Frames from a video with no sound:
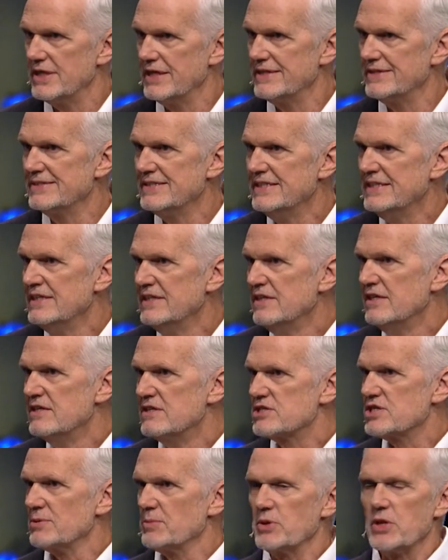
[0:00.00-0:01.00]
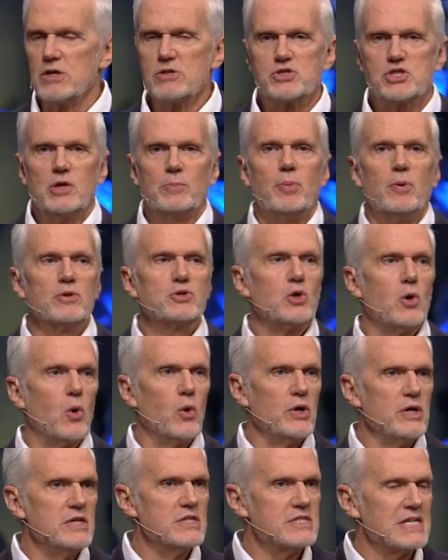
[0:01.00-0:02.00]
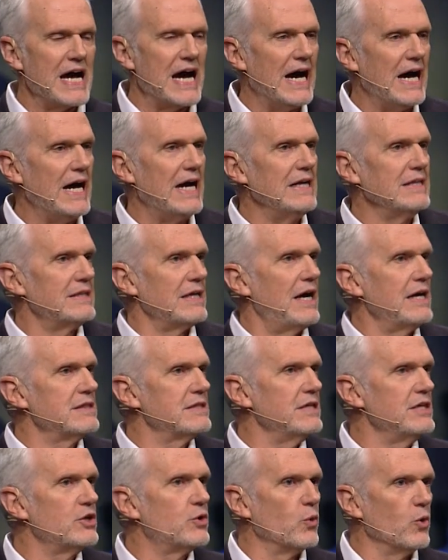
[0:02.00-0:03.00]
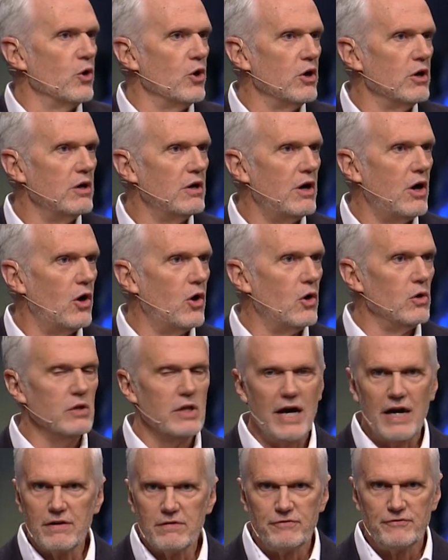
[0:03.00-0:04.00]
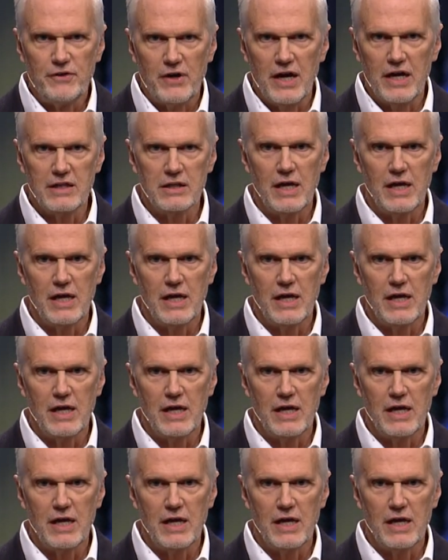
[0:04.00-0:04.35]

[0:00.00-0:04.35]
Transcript: And some of those simple toys I, I think were a whole lot of fun.